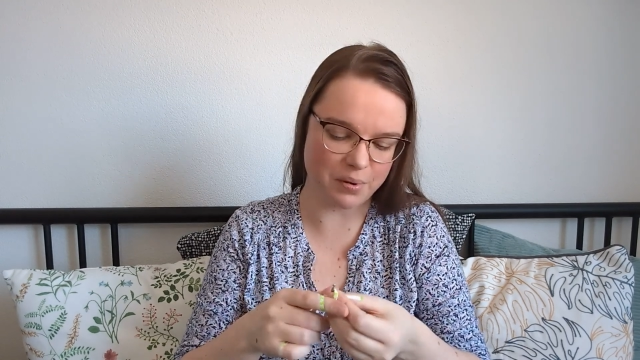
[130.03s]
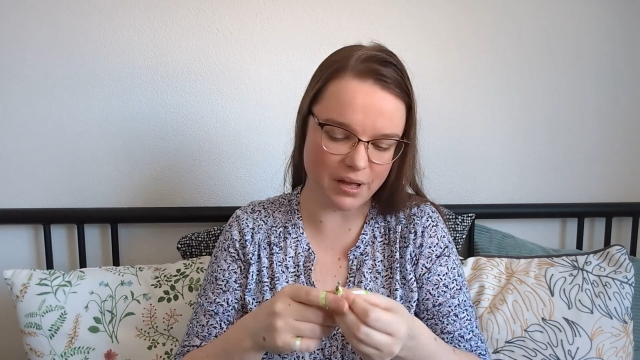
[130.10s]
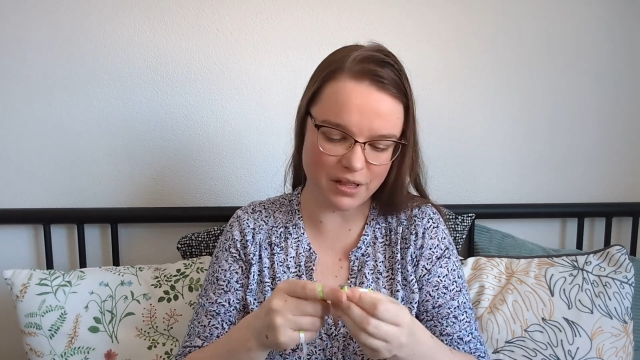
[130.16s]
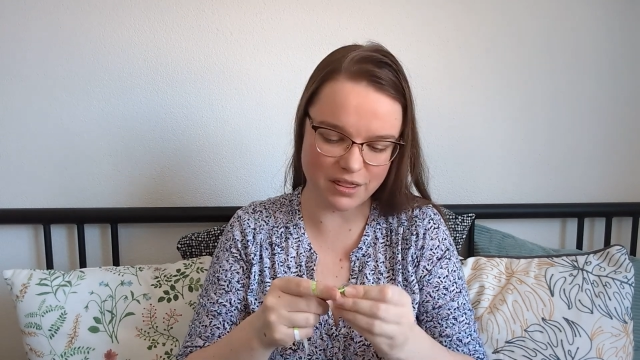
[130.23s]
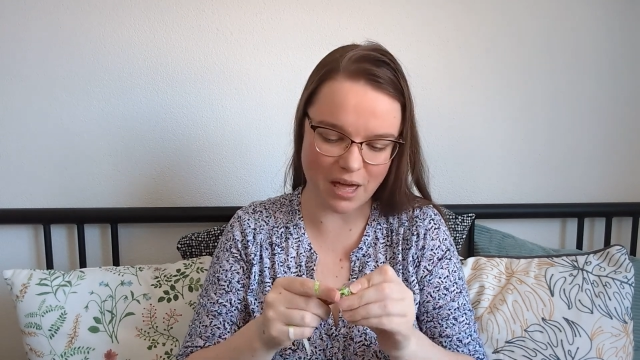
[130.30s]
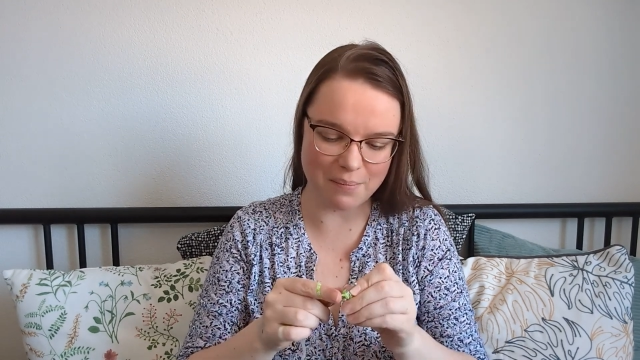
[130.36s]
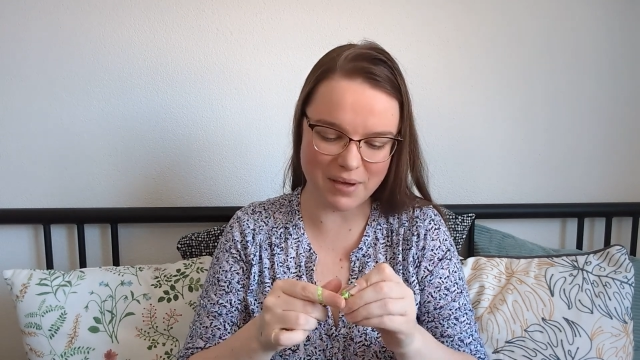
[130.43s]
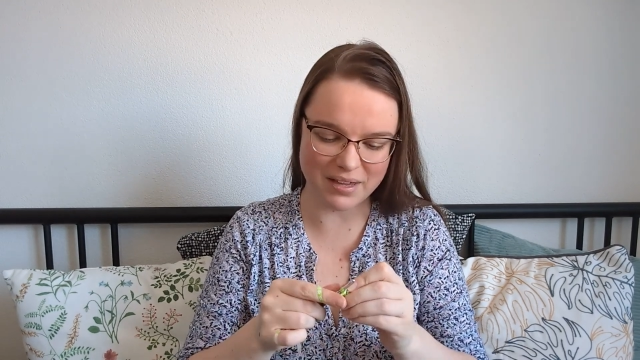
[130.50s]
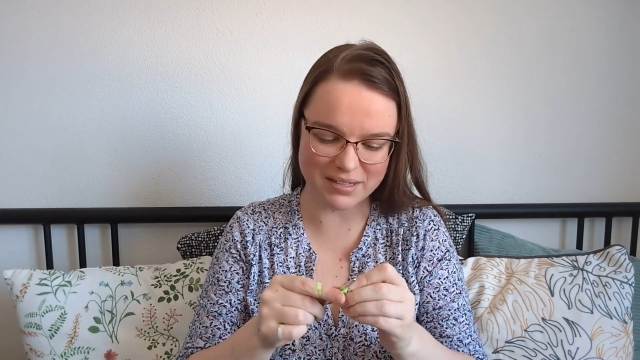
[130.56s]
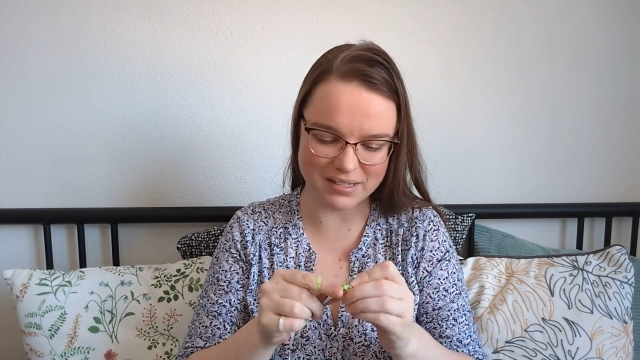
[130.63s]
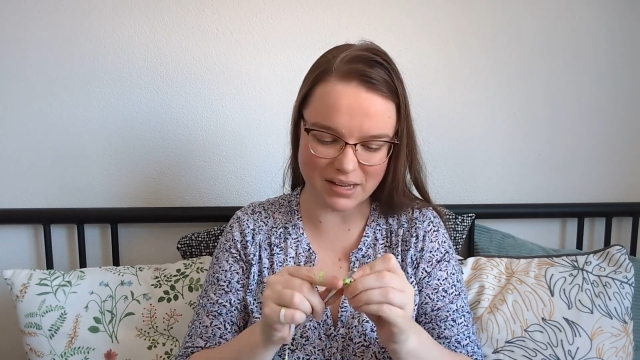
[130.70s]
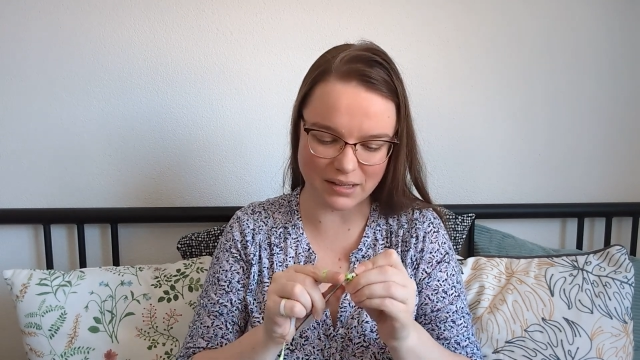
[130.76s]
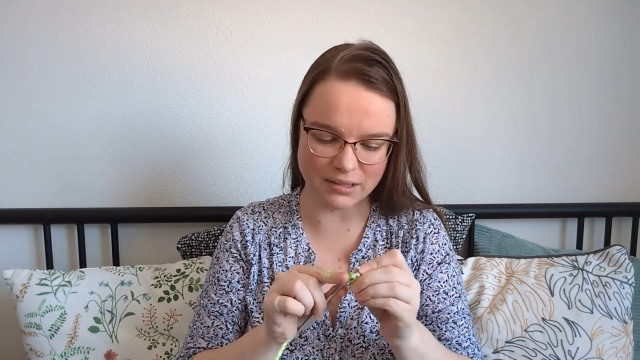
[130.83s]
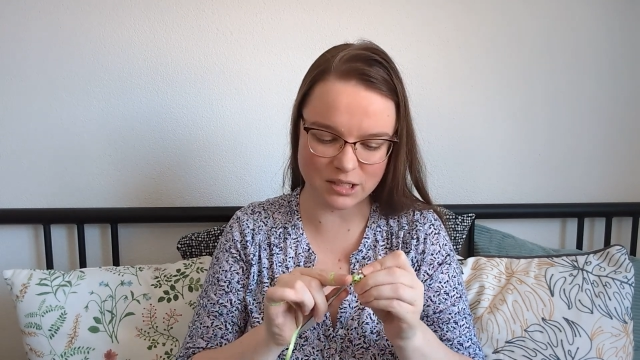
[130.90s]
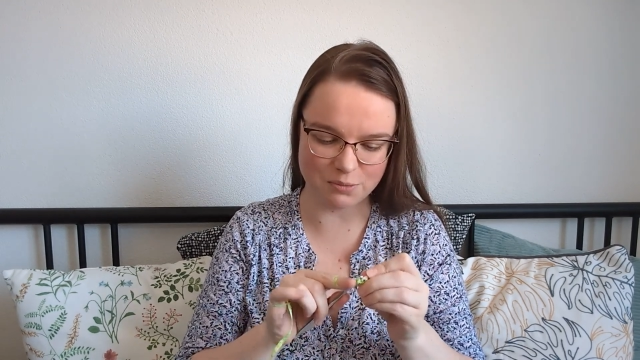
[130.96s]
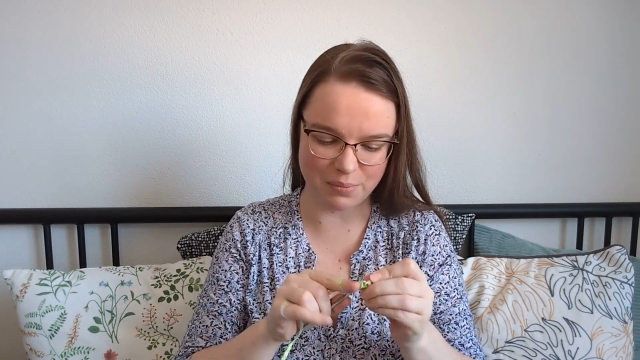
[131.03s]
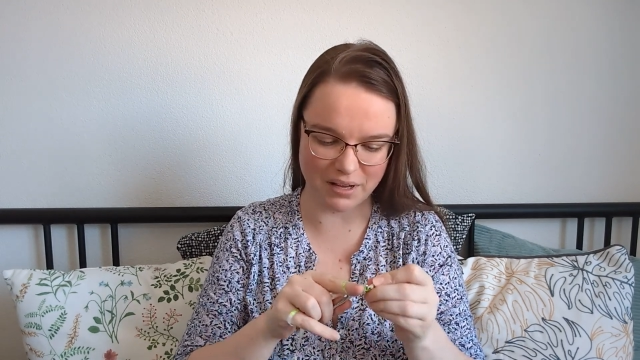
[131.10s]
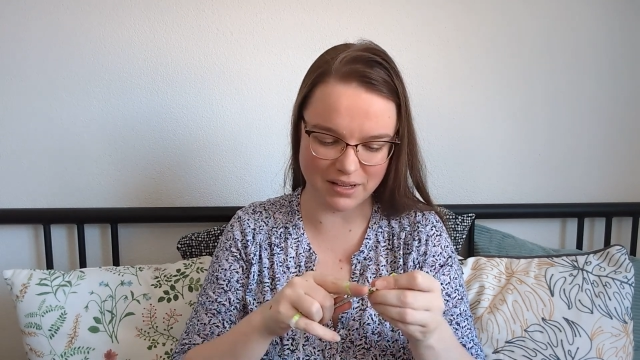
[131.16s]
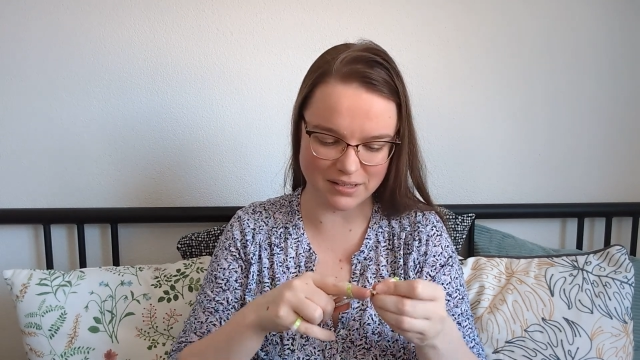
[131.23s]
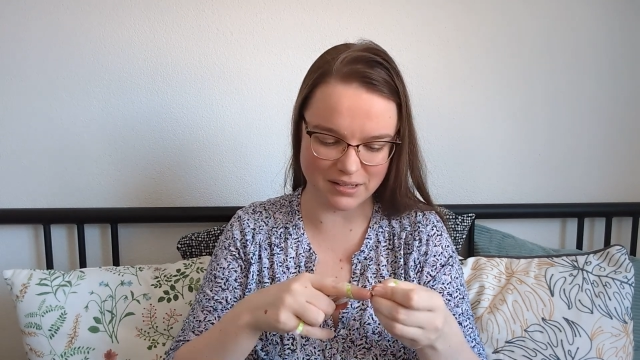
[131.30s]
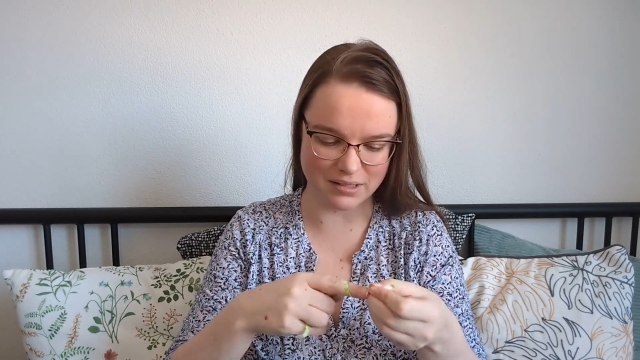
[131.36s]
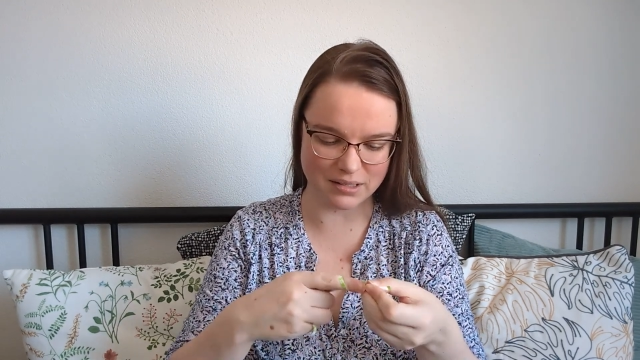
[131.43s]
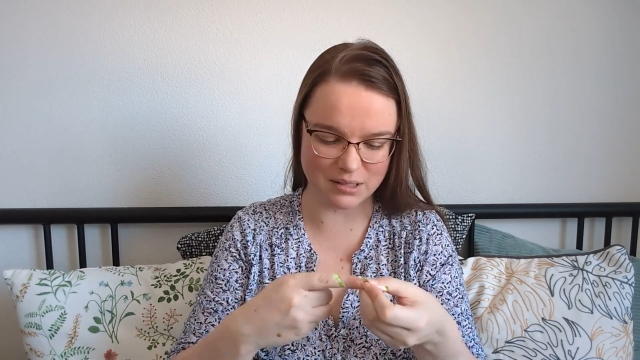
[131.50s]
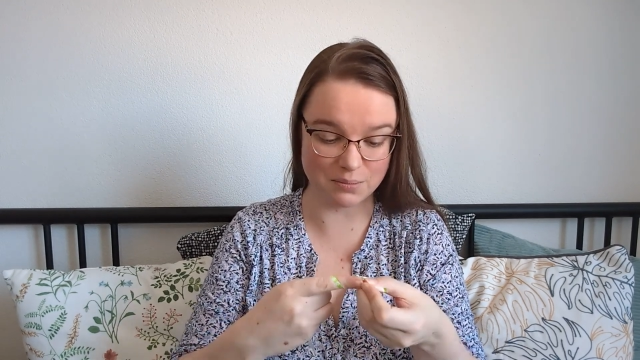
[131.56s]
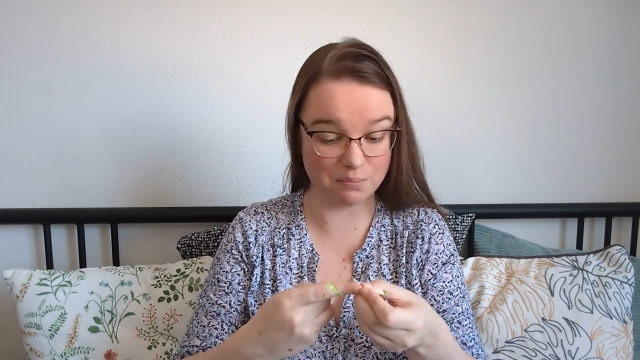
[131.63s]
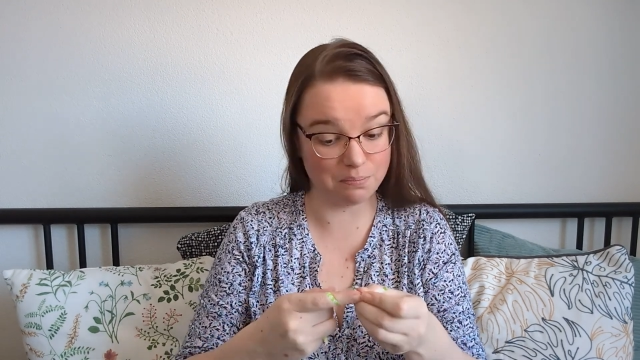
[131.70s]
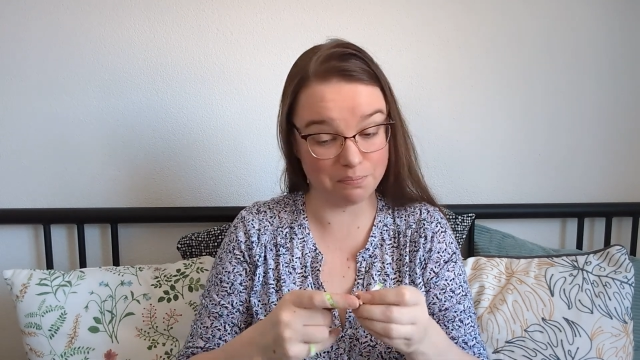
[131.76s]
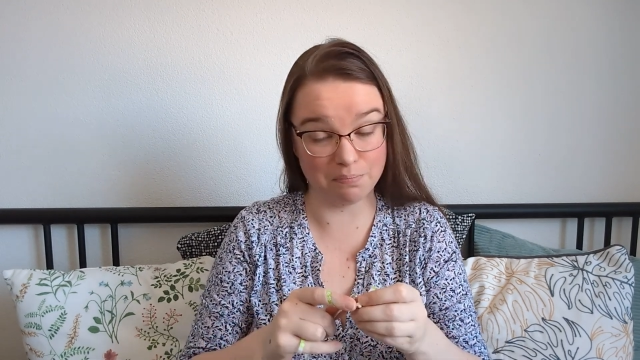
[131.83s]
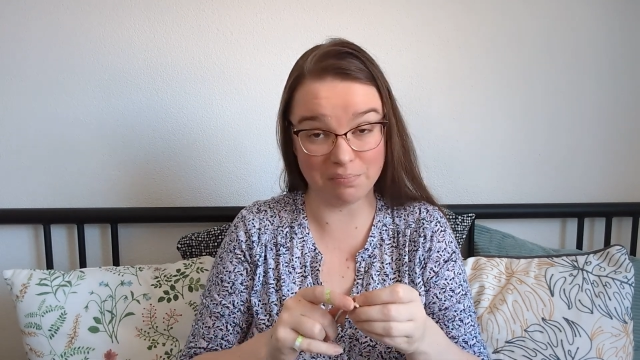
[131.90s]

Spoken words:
but that makes sense because it's